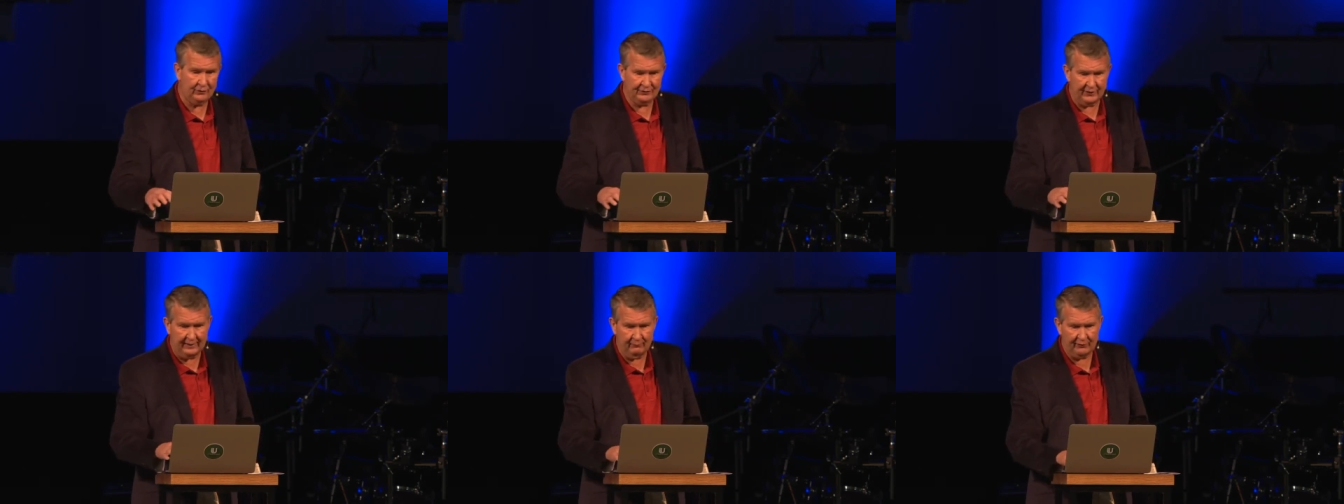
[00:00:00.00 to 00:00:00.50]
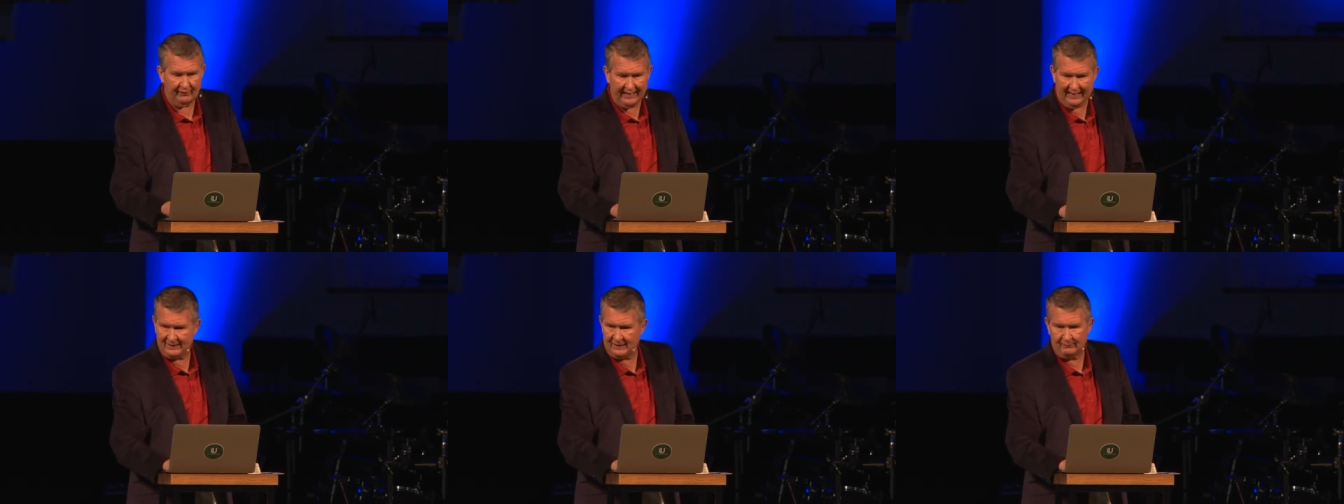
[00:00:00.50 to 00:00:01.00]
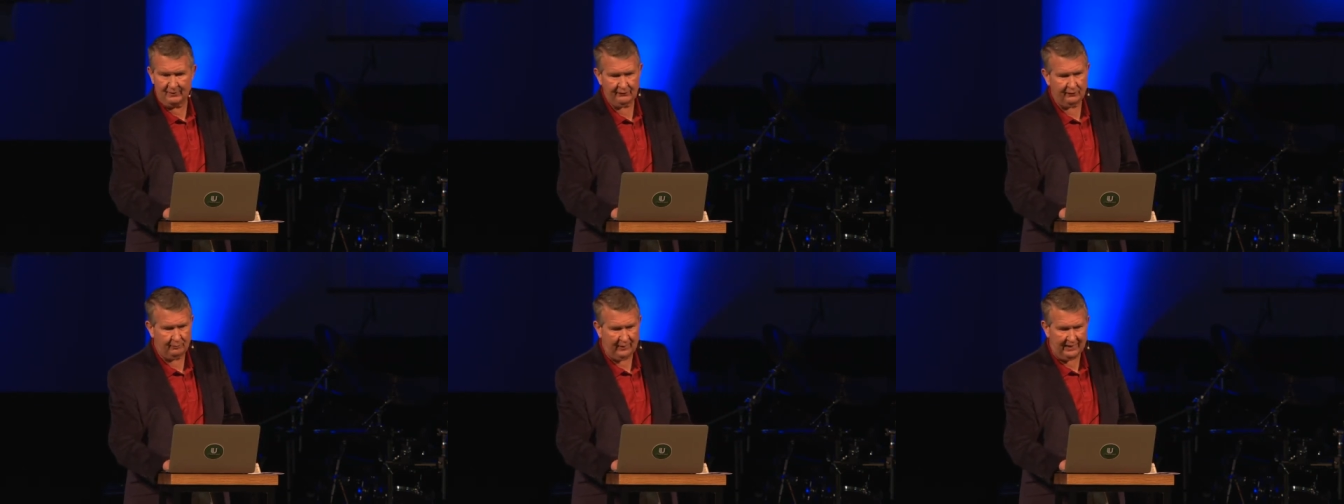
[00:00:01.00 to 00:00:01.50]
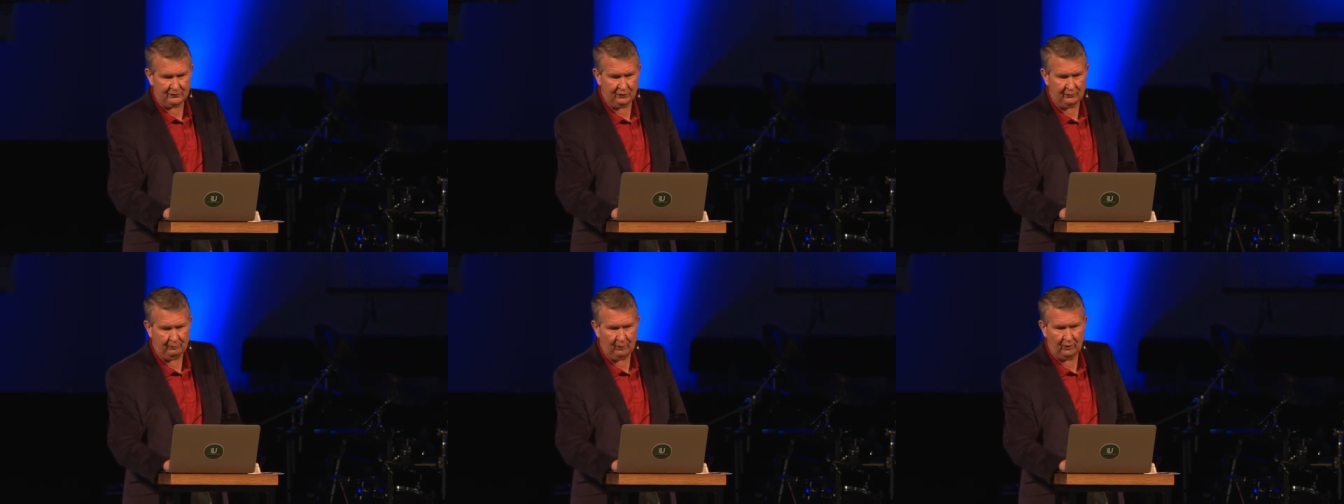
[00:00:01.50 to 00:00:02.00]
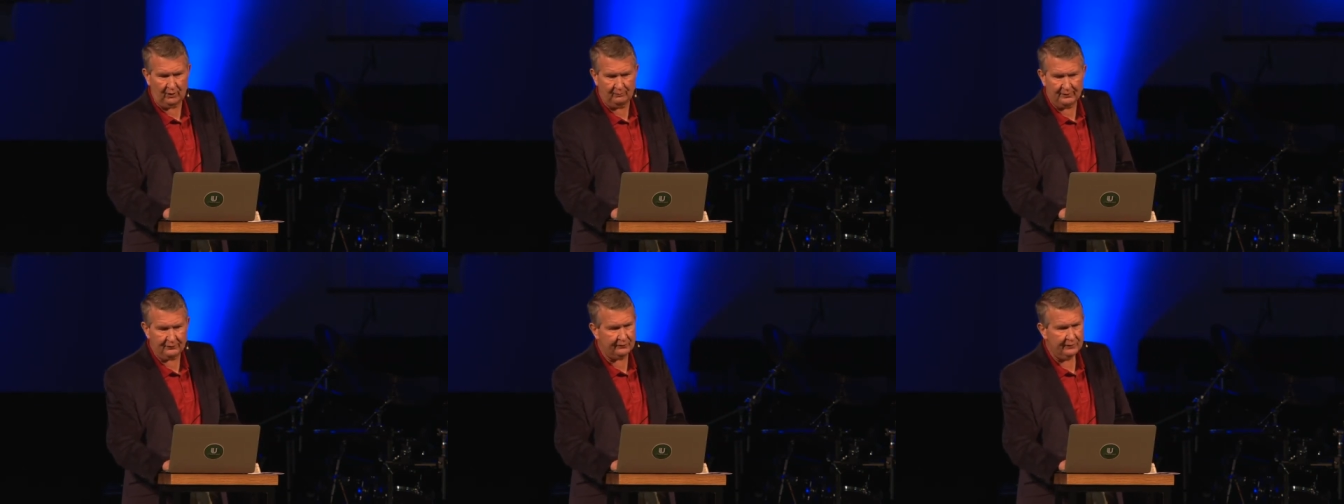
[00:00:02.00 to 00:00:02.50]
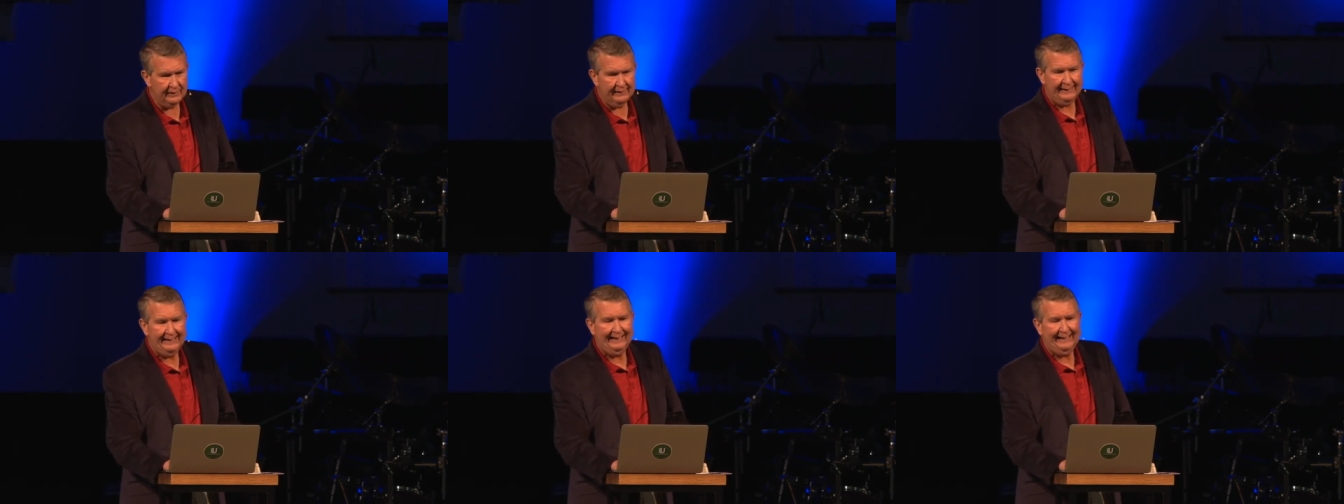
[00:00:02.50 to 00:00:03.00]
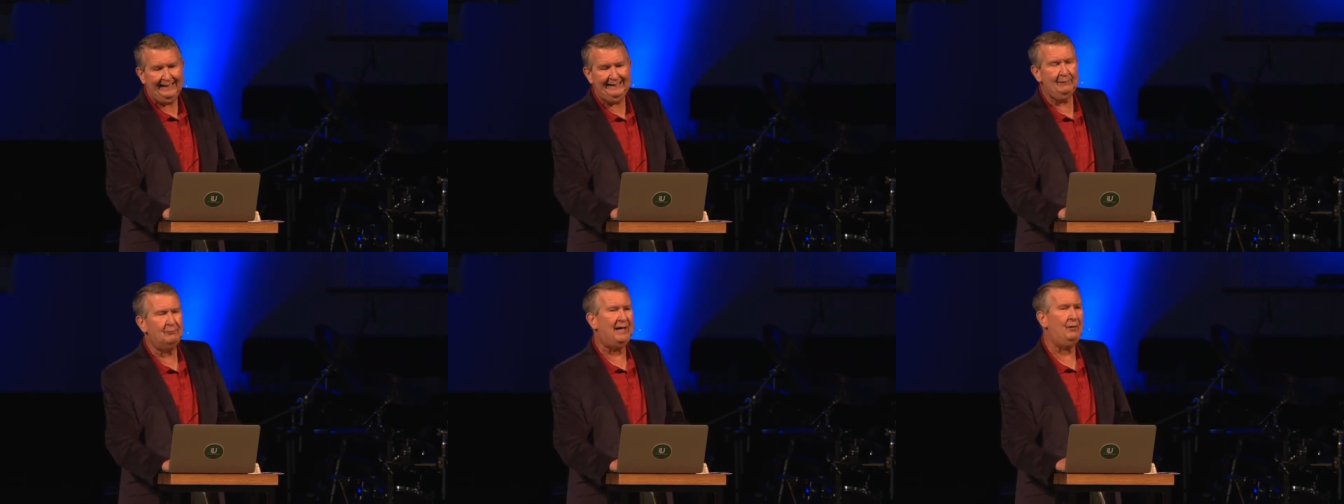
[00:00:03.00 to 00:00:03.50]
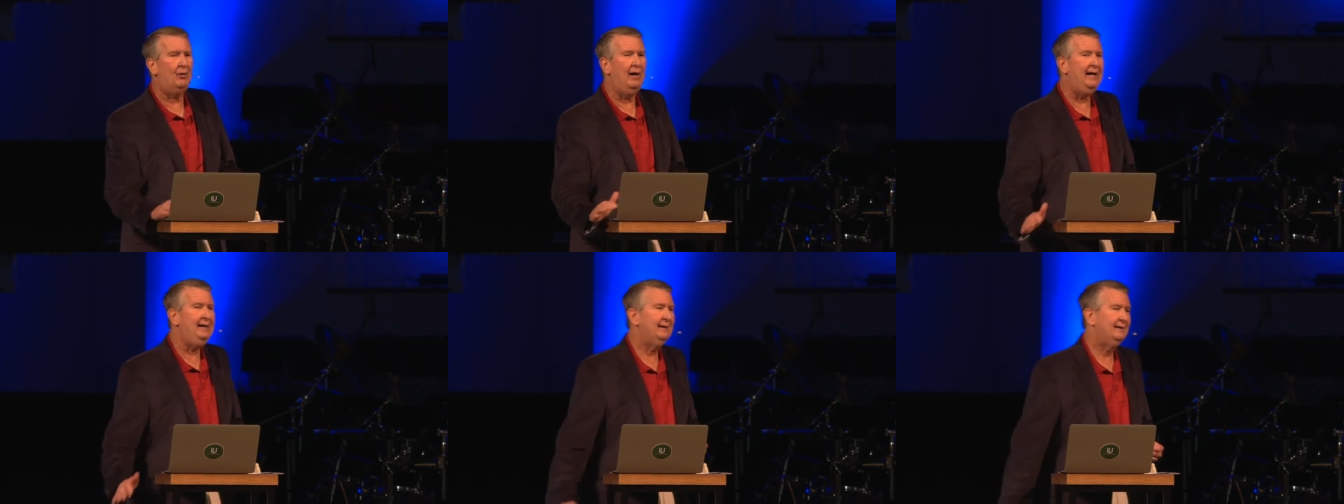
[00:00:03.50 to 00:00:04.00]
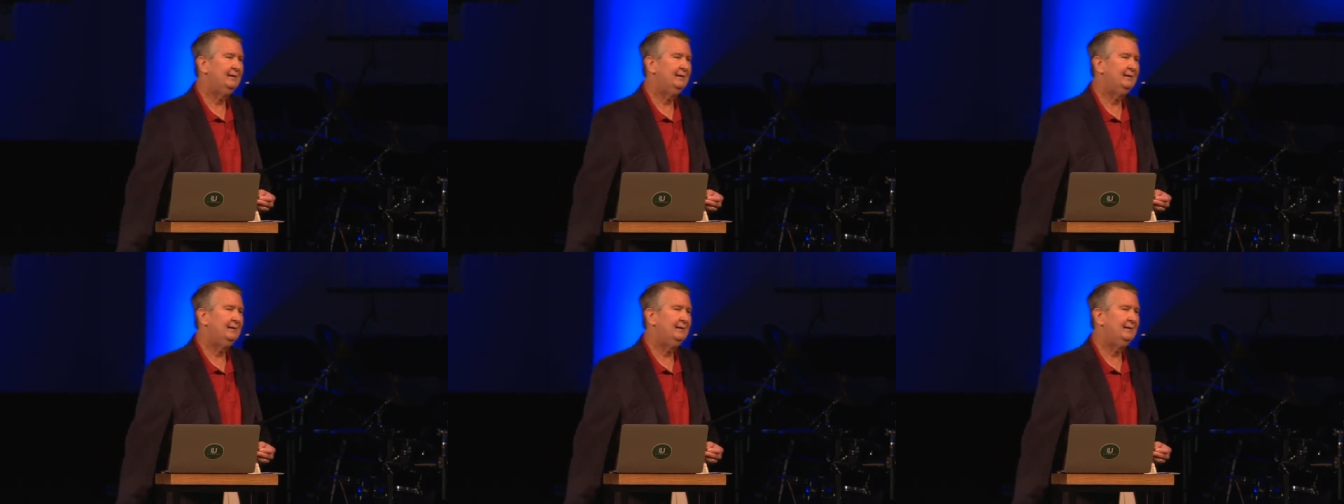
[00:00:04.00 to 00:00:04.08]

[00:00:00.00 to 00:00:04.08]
His name was Antimus, the pastor of Pergamos. He, by the way,